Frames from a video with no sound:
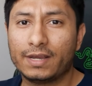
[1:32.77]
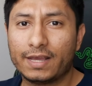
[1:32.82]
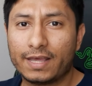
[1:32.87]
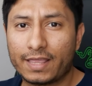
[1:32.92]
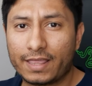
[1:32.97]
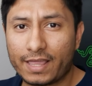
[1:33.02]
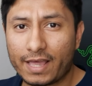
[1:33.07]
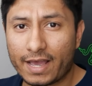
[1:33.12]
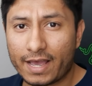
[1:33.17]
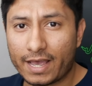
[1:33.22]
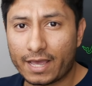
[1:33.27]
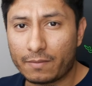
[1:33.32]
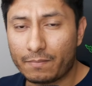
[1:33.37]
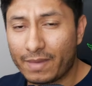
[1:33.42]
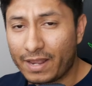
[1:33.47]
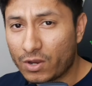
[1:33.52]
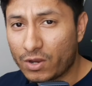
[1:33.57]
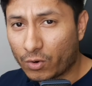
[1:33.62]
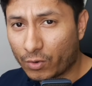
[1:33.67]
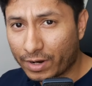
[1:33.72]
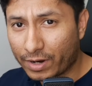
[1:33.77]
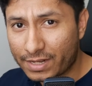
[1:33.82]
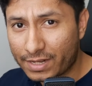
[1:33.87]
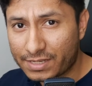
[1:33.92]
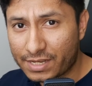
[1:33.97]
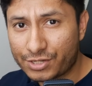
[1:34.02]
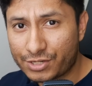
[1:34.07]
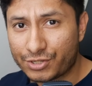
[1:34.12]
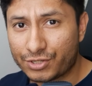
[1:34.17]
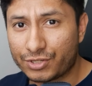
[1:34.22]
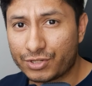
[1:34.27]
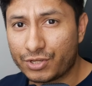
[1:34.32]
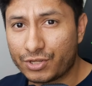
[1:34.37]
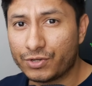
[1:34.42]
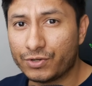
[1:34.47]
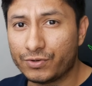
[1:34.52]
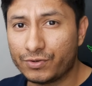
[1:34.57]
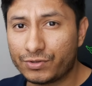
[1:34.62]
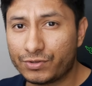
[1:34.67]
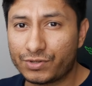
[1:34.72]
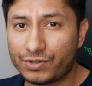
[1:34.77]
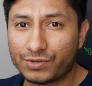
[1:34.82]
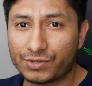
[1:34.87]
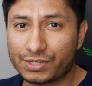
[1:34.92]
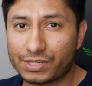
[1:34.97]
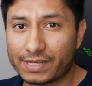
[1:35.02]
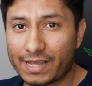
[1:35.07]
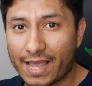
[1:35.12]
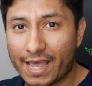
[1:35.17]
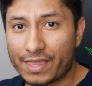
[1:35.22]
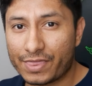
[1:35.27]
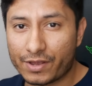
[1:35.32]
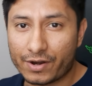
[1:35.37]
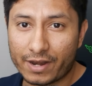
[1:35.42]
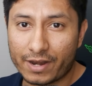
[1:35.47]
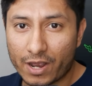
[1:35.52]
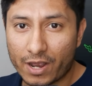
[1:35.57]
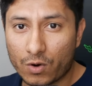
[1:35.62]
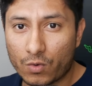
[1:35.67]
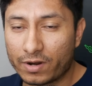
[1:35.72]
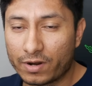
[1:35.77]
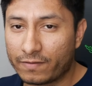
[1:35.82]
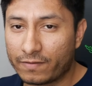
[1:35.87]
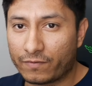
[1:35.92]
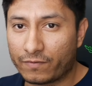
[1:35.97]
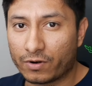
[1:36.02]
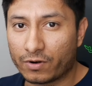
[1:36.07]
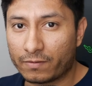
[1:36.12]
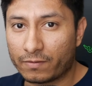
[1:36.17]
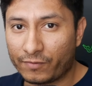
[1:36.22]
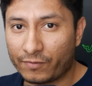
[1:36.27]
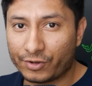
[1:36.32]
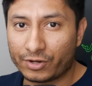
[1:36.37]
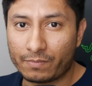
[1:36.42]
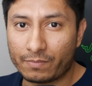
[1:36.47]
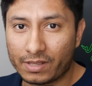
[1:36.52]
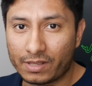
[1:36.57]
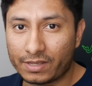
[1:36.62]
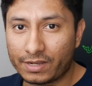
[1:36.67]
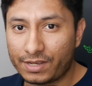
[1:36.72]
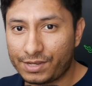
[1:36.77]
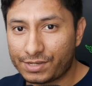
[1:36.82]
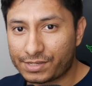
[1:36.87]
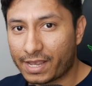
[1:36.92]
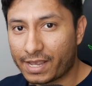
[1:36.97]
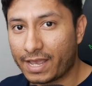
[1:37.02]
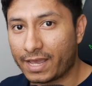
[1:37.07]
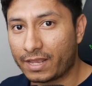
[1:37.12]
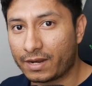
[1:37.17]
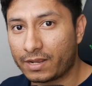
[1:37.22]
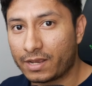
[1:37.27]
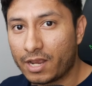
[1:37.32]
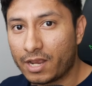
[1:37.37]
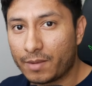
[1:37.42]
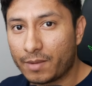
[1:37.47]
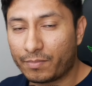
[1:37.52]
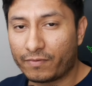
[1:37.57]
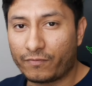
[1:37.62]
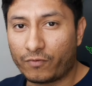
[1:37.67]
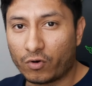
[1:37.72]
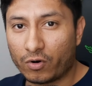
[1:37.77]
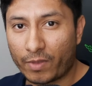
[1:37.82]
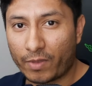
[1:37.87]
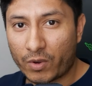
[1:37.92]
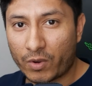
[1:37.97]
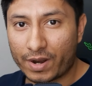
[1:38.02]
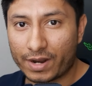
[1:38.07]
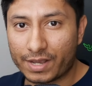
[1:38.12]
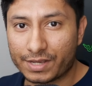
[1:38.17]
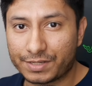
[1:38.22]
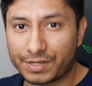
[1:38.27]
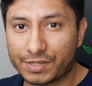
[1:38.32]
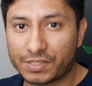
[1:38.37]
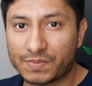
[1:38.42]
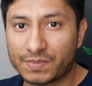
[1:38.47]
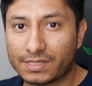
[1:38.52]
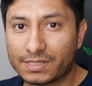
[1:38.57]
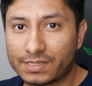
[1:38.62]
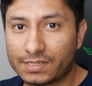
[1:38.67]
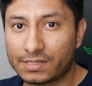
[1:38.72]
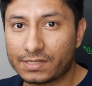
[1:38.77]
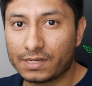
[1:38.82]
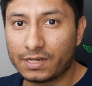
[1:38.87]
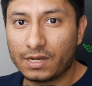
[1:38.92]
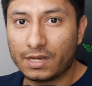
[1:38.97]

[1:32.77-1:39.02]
that many organizations use to scan their network for vulnerabilities and perform threat assessments.